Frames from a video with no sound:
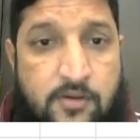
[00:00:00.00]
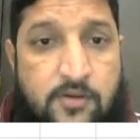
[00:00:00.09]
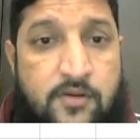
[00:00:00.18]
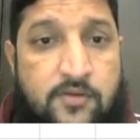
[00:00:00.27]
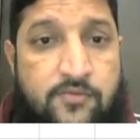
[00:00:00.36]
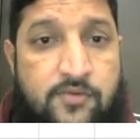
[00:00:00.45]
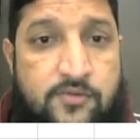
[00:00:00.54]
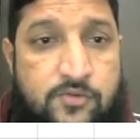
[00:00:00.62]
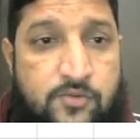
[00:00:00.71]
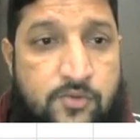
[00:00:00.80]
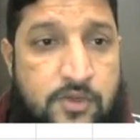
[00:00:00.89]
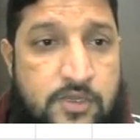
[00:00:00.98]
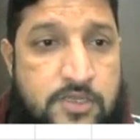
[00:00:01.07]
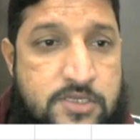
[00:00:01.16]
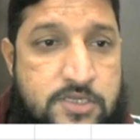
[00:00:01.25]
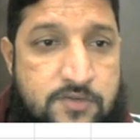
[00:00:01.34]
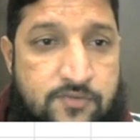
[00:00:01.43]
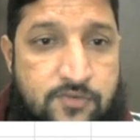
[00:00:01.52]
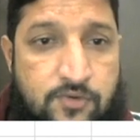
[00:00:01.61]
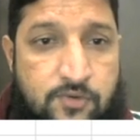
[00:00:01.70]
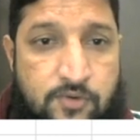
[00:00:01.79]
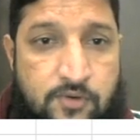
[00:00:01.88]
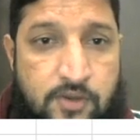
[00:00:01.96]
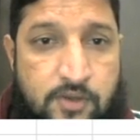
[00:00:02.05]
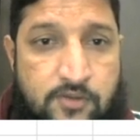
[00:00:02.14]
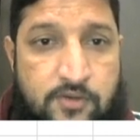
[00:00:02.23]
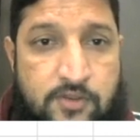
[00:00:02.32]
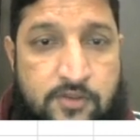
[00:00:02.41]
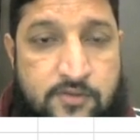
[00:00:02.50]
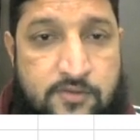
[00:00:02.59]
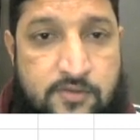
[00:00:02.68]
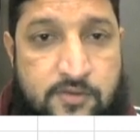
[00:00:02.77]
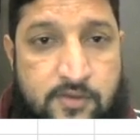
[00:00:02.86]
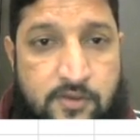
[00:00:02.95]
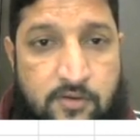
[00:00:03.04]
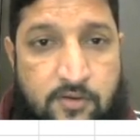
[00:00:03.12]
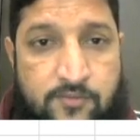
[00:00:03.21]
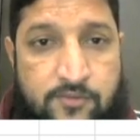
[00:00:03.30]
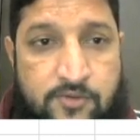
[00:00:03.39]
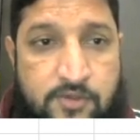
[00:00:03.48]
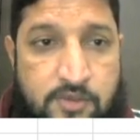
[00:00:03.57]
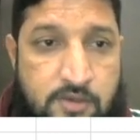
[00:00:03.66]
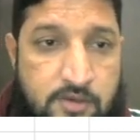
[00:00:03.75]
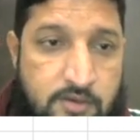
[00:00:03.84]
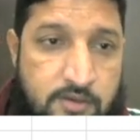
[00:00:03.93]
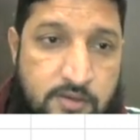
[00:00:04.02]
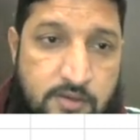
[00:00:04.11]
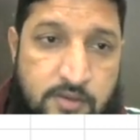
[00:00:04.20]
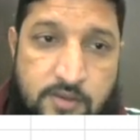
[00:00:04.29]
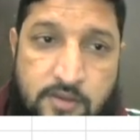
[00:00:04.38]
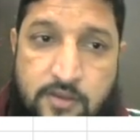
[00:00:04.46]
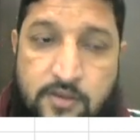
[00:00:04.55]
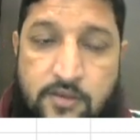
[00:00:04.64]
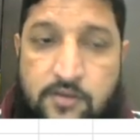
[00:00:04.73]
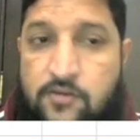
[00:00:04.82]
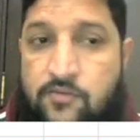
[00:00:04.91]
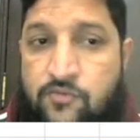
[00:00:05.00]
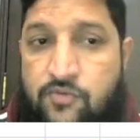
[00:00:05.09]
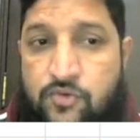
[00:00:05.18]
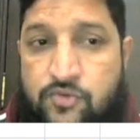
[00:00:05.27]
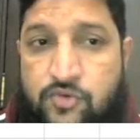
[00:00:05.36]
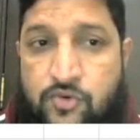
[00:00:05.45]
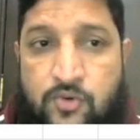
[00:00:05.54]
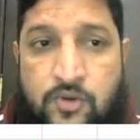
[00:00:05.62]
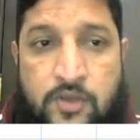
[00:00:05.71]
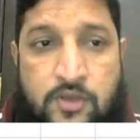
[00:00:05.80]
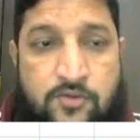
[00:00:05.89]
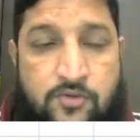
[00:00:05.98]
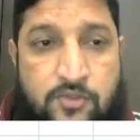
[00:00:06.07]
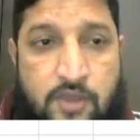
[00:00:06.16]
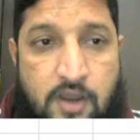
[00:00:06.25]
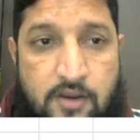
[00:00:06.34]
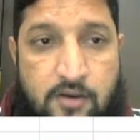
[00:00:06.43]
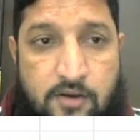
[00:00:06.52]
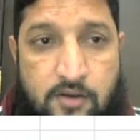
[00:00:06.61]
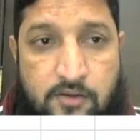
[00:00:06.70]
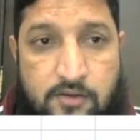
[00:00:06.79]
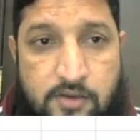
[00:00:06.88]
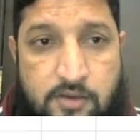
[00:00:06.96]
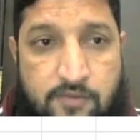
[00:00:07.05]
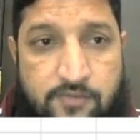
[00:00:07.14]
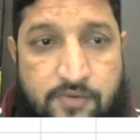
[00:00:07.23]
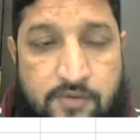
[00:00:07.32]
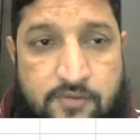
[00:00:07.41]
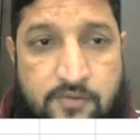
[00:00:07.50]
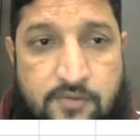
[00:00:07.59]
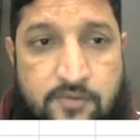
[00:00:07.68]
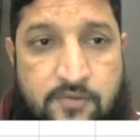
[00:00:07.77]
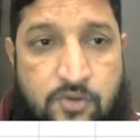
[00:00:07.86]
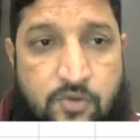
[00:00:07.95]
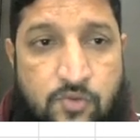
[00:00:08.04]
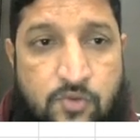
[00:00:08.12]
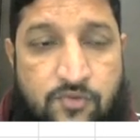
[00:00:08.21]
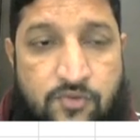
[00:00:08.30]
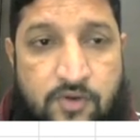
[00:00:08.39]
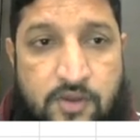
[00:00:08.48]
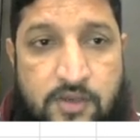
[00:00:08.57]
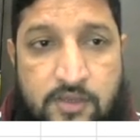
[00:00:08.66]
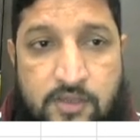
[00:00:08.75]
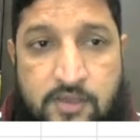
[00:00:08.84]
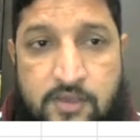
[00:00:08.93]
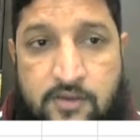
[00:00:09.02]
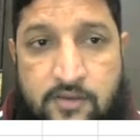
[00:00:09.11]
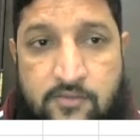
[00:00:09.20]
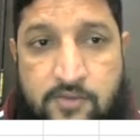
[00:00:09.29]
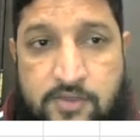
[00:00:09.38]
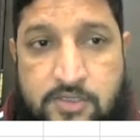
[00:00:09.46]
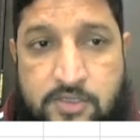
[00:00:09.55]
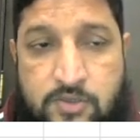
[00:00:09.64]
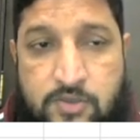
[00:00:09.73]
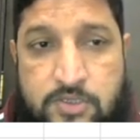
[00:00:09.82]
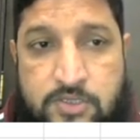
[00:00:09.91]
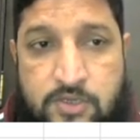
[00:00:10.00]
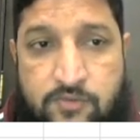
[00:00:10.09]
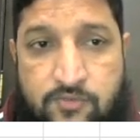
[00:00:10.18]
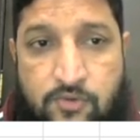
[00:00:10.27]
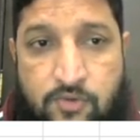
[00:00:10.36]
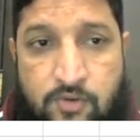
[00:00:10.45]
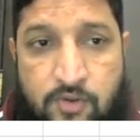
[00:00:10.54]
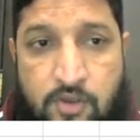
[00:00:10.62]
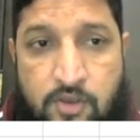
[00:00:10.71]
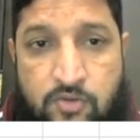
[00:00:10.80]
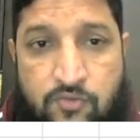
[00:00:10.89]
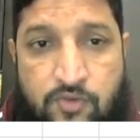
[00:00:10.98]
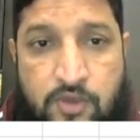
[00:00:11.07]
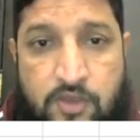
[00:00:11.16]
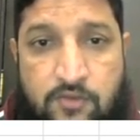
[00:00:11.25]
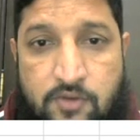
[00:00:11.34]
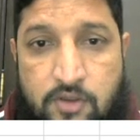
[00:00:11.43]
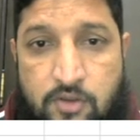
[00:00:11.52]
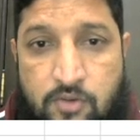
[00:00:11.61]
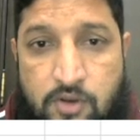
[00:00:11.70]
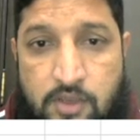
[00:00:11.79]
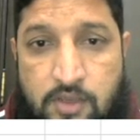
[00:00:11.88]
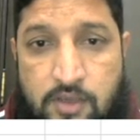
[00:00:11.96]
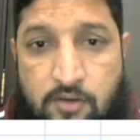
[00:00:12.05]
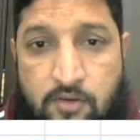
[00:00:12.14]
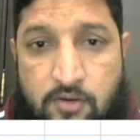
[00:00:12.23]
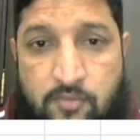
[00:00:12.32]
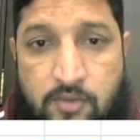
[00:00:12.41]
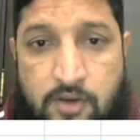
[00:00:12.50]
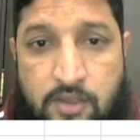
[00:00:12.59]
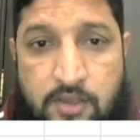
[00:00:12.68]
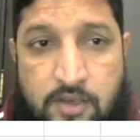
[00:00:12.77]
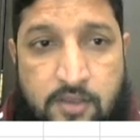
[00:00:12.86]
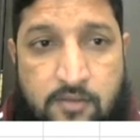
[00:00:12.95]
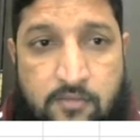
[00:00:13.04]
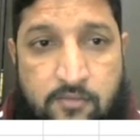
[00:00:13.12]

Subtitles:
refers to in G4. Actually, it is in column G and in fourth row. So that references you will find here, which is called G4. So wherever you click, automatically